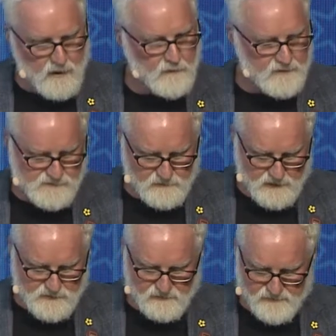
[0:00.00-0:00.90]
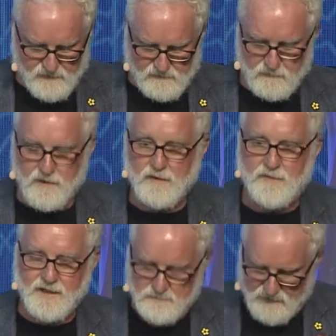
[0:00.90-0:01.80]
We structured a vehicle where you
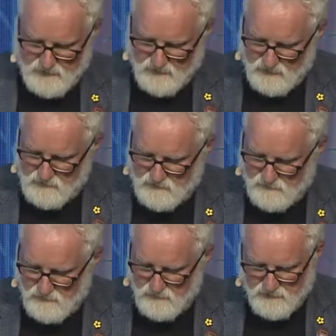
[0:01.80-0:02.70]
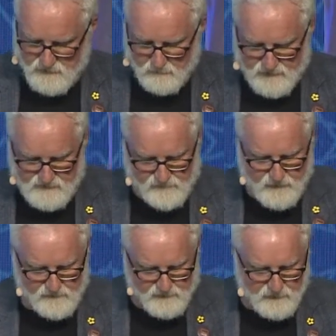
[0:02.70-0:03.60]
make money and do good
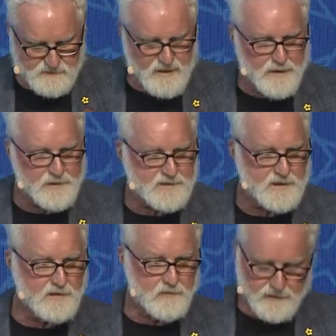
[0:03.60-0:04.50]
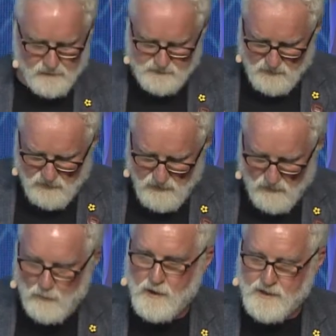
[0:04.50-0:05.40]
risk-free for those top accelerators
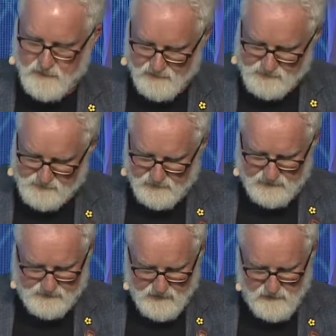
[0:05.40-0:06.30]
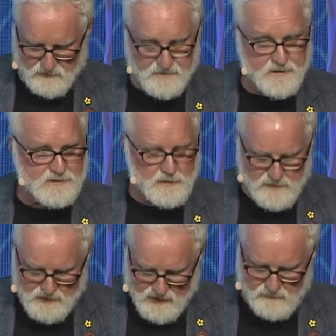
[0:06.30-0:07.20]
working in a city's ecosystem
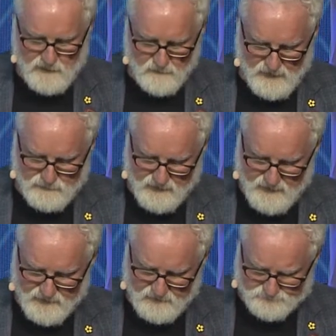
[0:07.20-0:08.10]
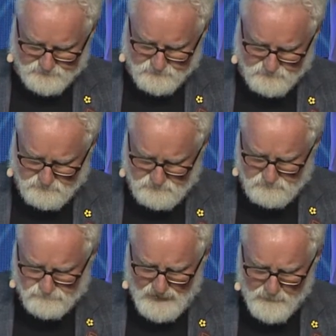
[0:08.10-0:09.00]
that can be replicated.
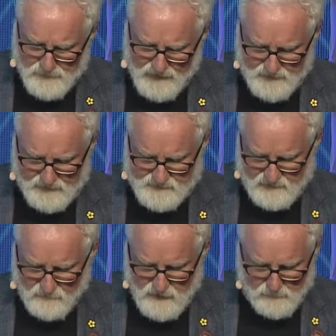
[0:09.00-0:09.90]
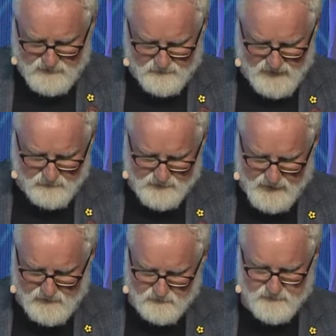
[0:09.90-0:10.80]
By next year, we hope to be able to
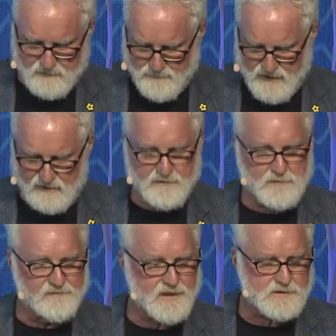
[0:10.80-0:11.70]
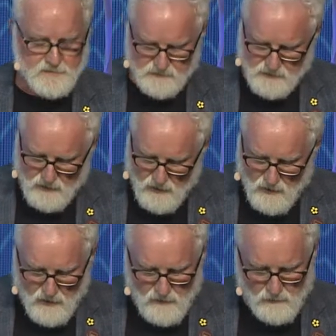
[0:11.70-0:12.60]
handle the demand from investors
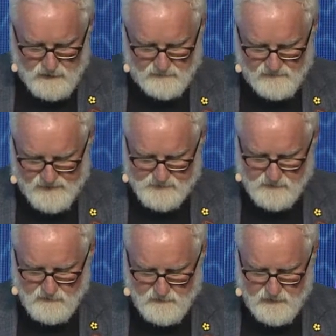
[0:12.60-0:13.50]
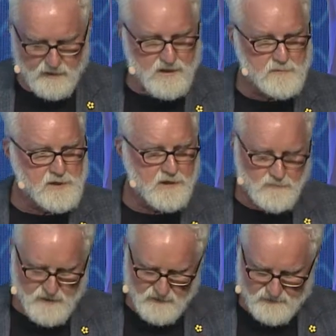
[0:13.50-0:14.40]
who want to invest in creating community
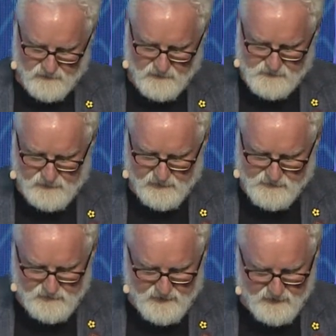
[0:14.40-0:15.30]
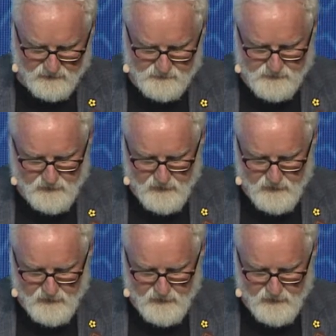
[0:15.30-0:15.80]
wealth in their cities and towns.